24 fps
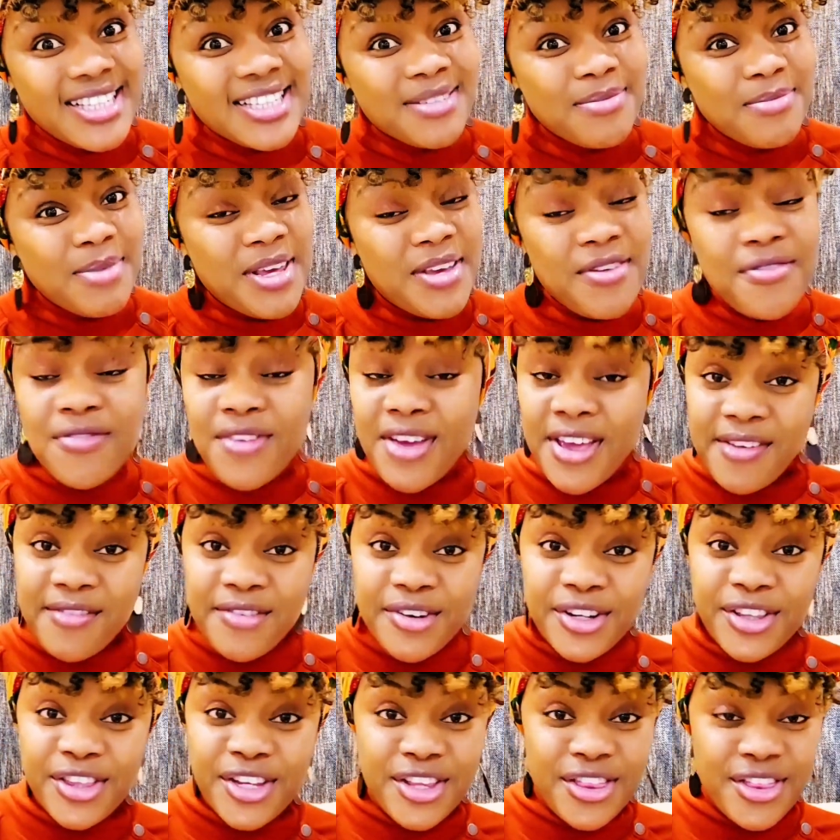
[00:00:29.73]
It's me,
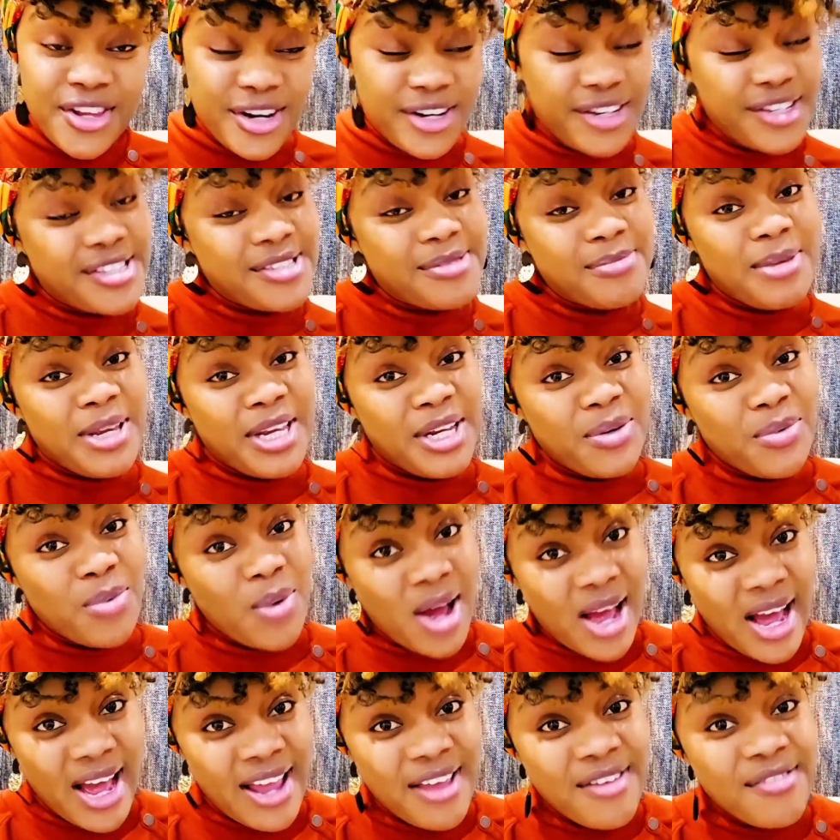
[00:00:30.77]

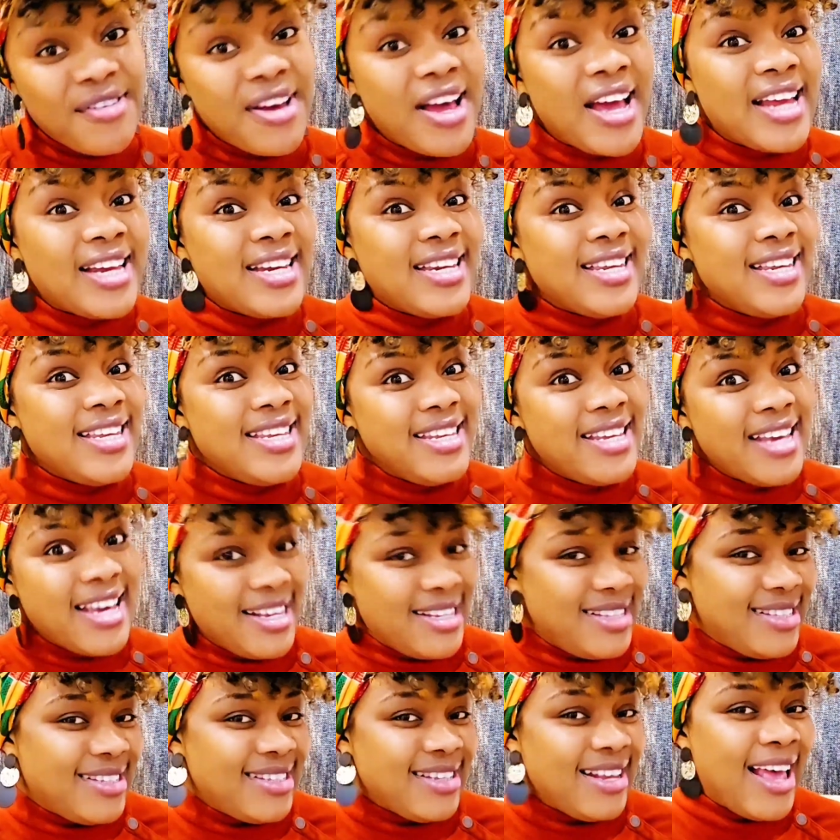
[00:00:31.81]
Favour-TheNurseMidwife, and
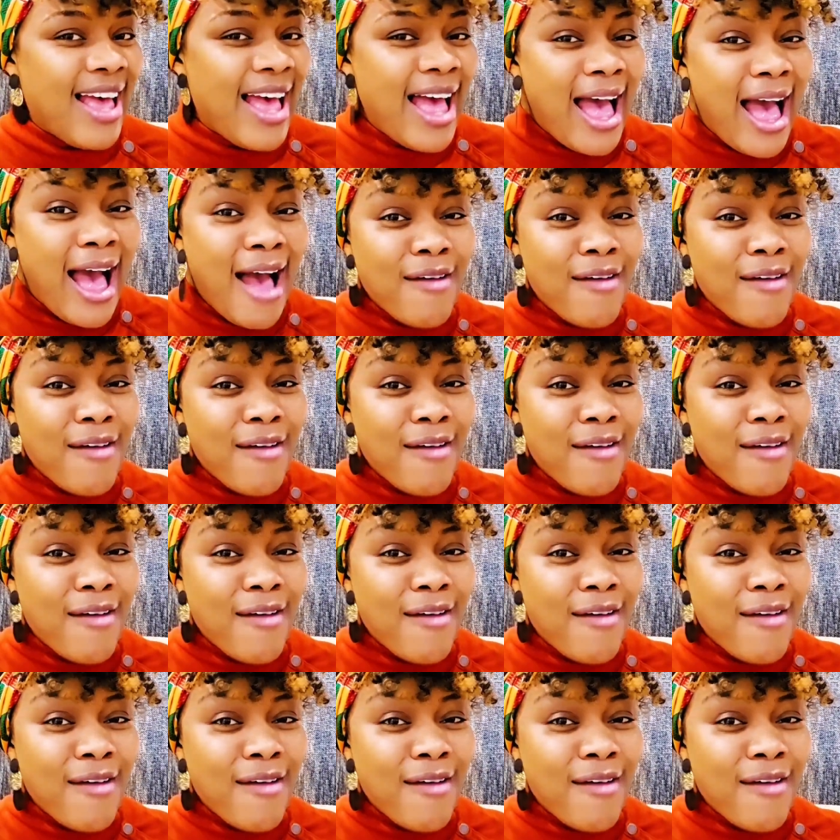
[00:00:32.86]
yes,